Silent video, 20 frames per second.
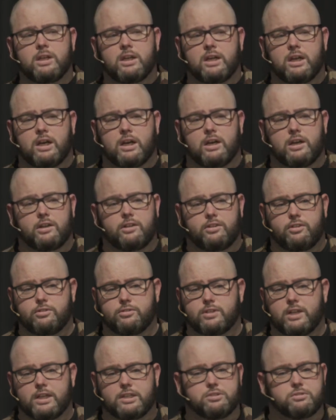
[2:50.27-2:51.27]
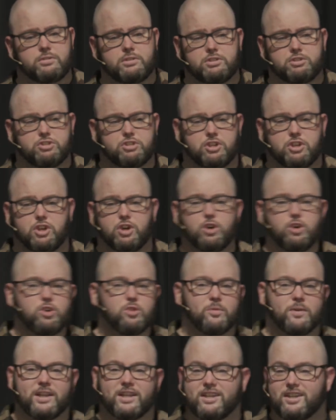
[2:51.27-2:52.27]
Uh, there's actually
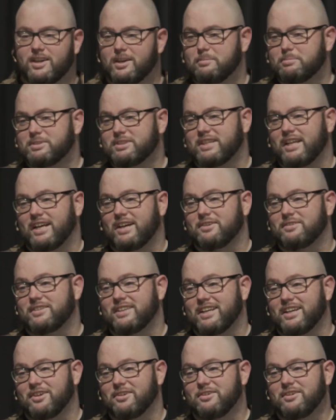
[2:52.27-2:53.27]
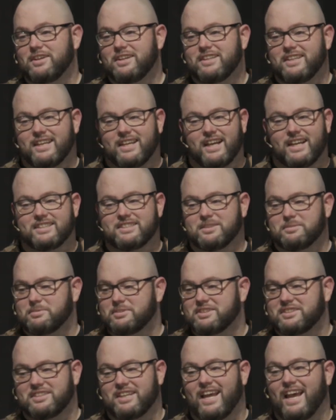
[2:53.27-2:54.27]
charcuterie cups out there. They got some
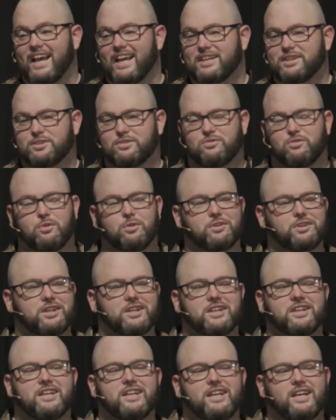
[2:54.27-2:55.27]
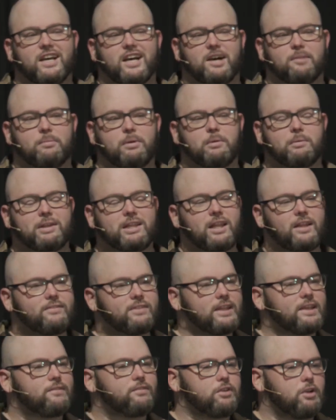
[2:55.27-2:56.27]
snacks for you. Uh, but we'd love to
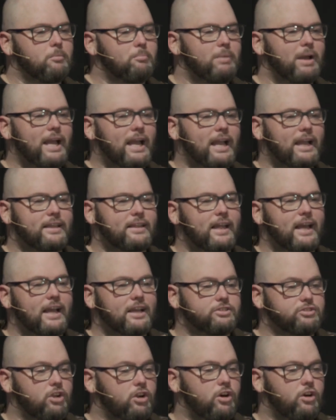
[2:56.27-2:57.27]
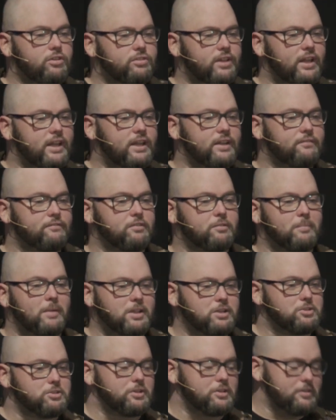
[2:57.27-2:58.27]
give you a bag that has all that
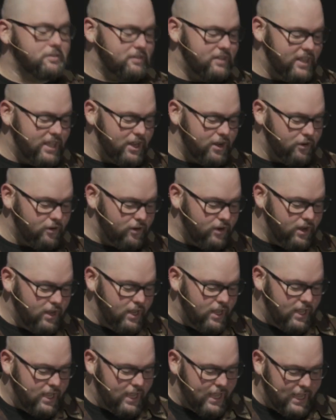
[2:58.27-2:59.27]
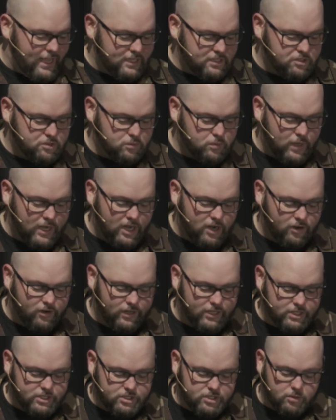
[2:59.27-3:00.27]
information there as well.
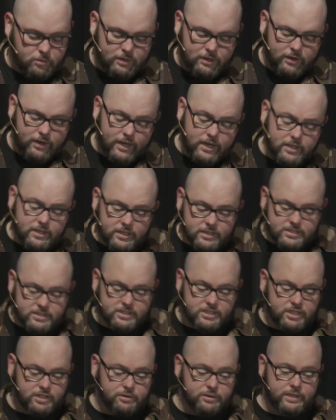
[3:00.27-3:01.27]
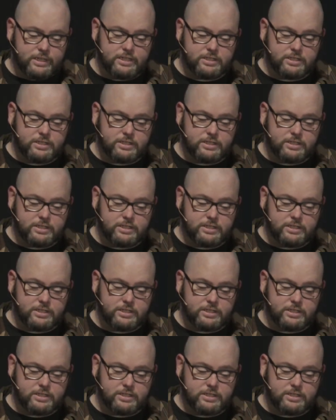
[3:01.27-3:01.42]
And so we're in this series,